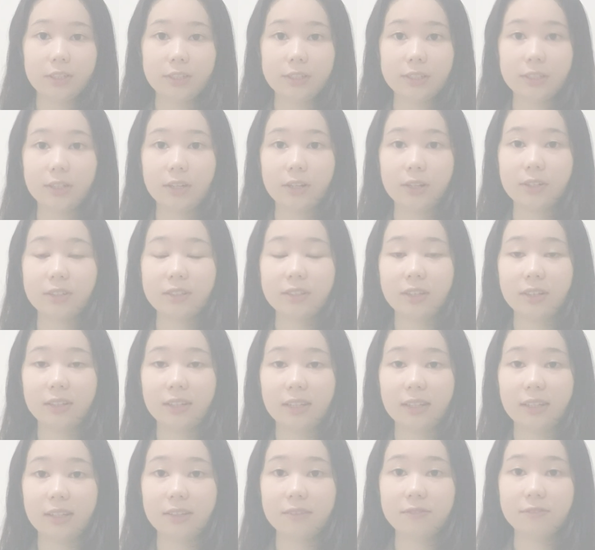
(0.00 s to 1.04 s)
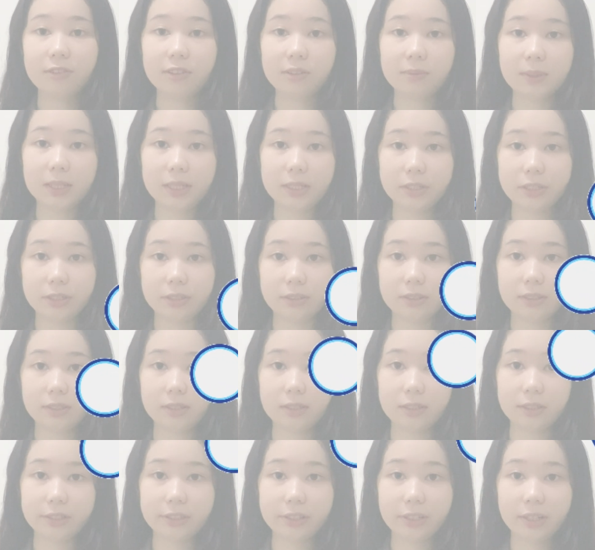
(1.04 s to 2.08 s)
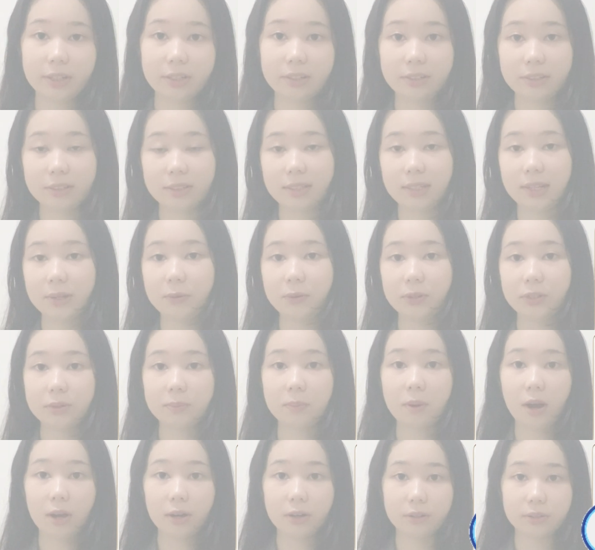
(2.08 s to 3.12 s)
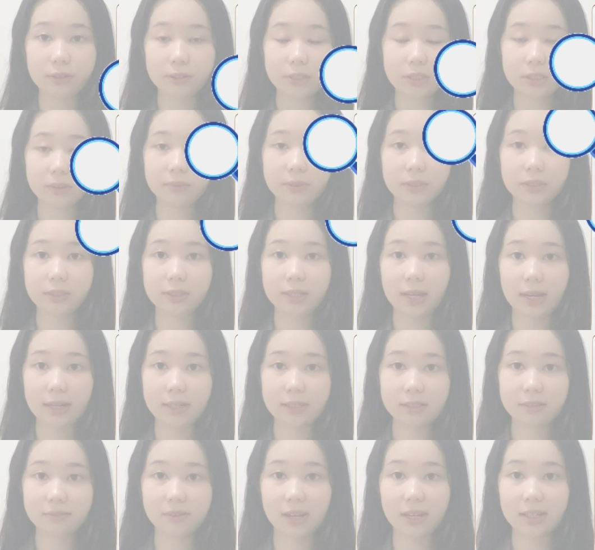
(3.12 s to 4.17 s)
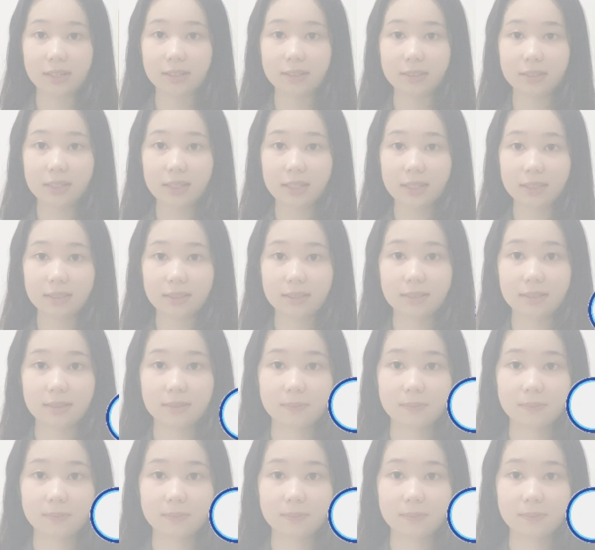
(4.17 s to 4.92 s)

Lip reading: she goes on an information search to see which models would satisfy her needs.